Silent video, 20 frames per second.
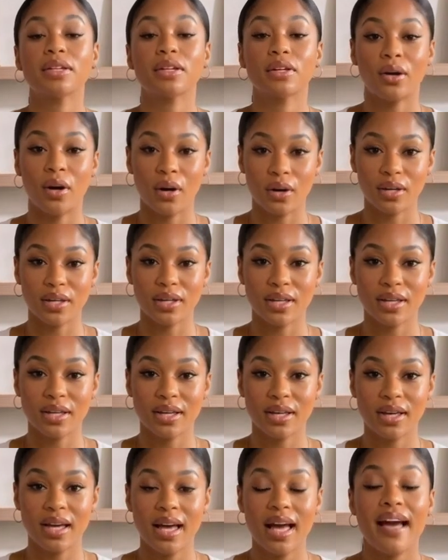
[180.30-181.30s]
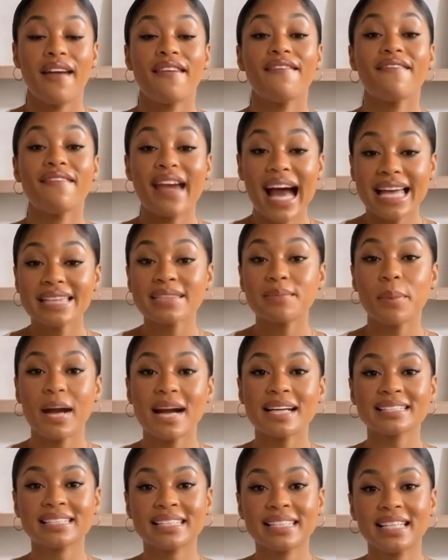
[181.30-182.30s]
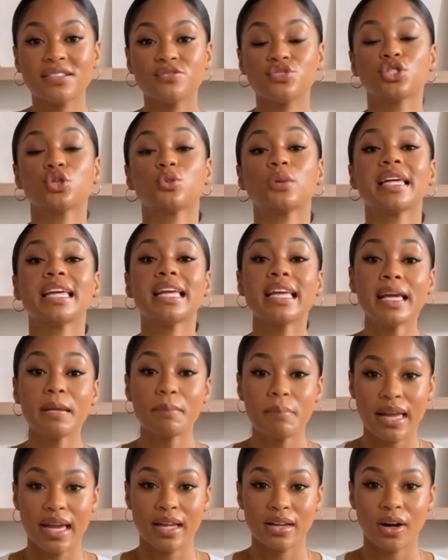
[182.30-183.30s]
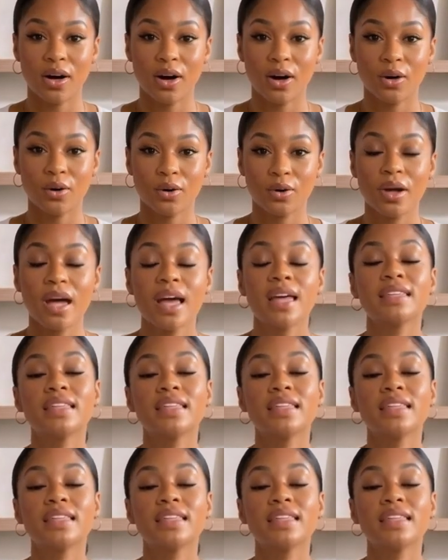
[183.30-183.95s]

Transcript: to launch. Fastbots gives you an embed code